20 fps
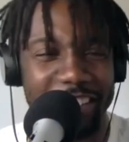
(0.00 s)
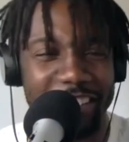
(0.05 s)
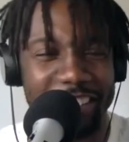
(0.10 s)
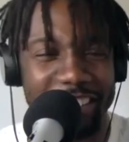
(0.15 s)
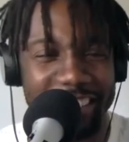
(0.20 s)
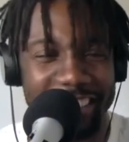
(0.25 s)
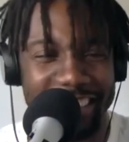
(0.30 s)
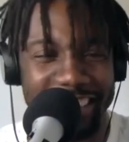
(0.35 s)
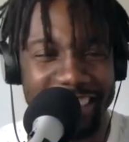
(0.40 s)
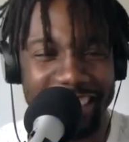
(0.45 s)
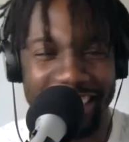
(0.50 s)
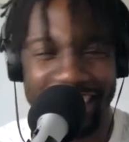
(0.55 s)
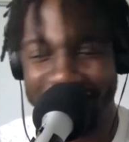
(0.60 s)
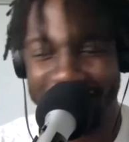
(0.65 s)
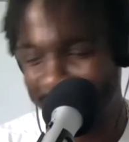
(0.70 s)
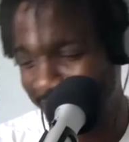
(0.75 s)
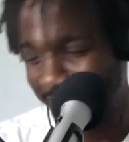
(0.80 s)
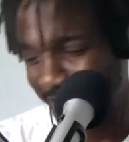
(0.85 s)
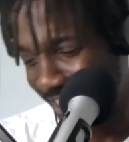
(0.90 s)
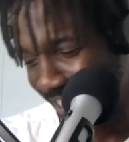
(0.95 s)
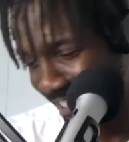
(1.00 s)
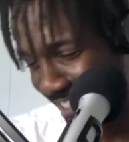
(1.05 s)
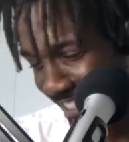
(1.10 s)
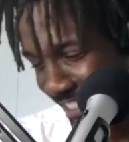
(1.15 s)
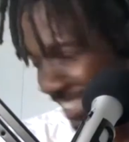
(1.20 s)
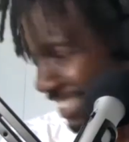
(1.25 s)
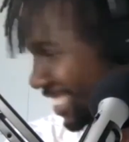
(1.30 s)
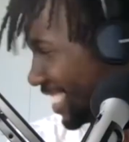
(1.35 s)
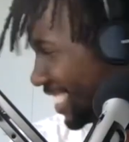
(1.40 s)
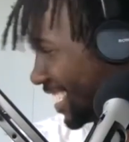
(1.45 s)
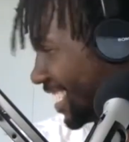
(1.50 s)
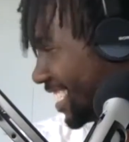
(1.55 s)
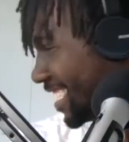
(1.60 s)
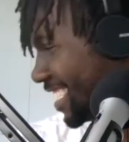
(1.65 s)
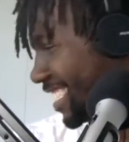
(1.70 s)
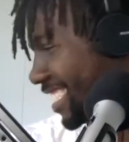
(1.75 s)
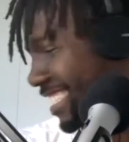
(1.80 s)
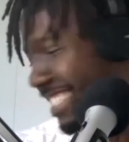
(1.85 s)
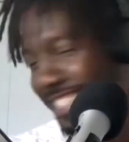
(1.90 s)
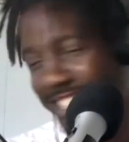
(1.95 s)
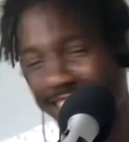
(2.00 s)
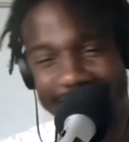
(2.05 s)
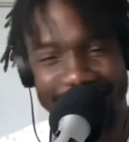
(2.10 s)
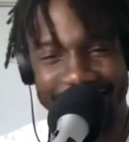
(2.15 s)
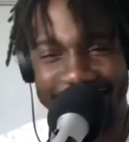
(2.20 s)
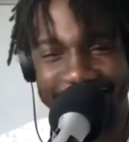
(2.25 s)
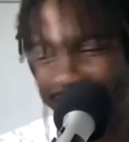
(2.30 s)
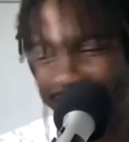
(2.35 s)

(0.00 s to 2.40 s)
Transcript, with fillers: It won't. It won't. The